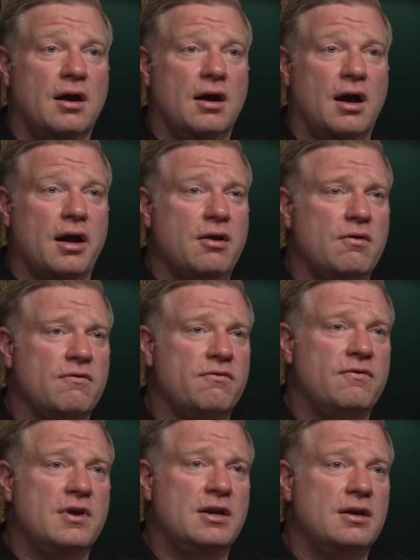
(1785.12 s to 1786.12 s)
I don't
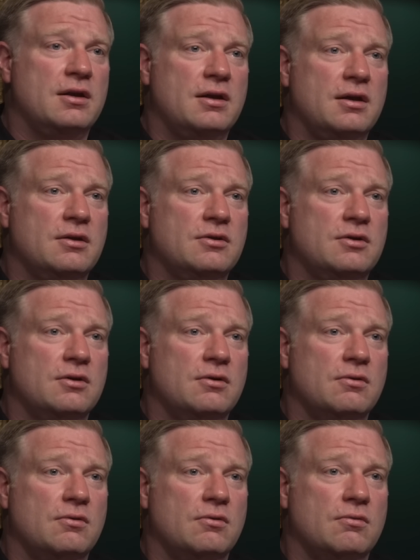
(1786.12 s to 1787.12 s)
fit
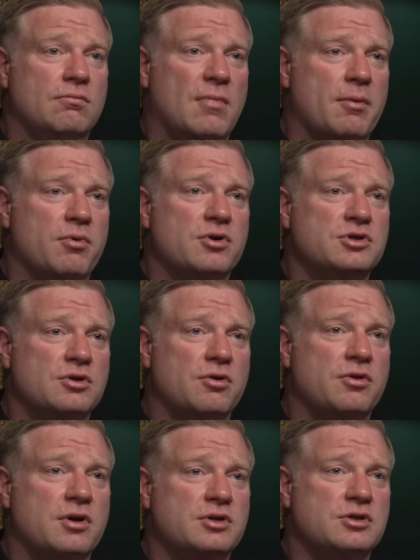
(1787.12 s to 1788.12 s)
into my personal
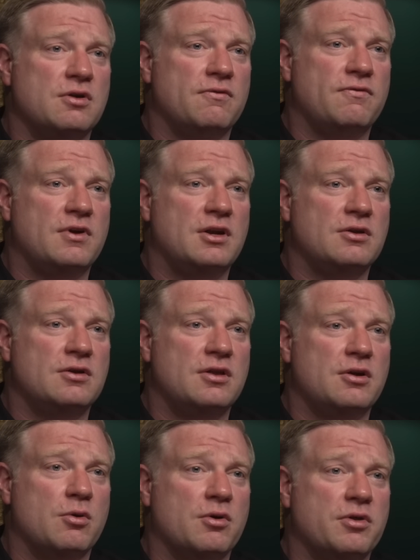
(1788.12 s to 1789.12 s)
thoughts don't fit into
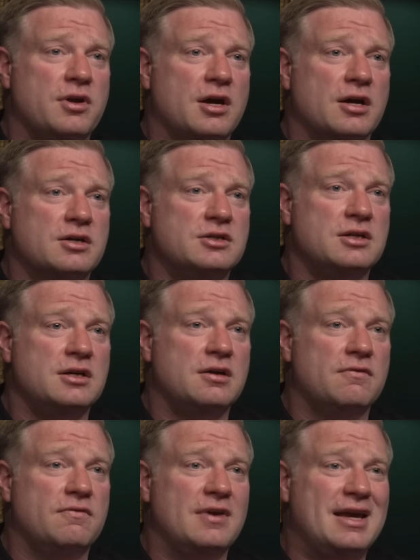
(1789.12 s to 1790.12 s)
the orthodoxy
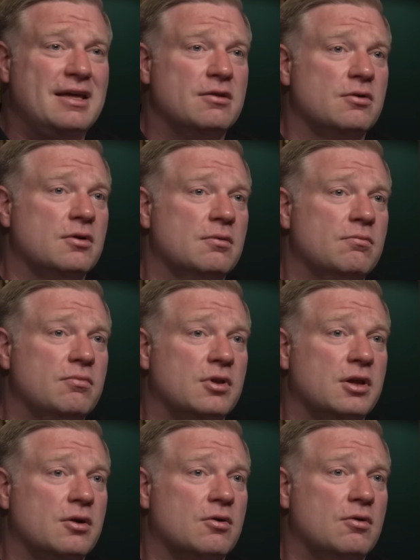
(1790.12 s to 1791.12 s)
of either
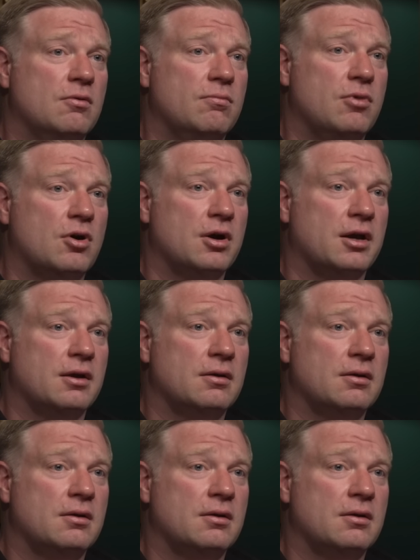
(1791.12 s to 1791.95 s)
political party.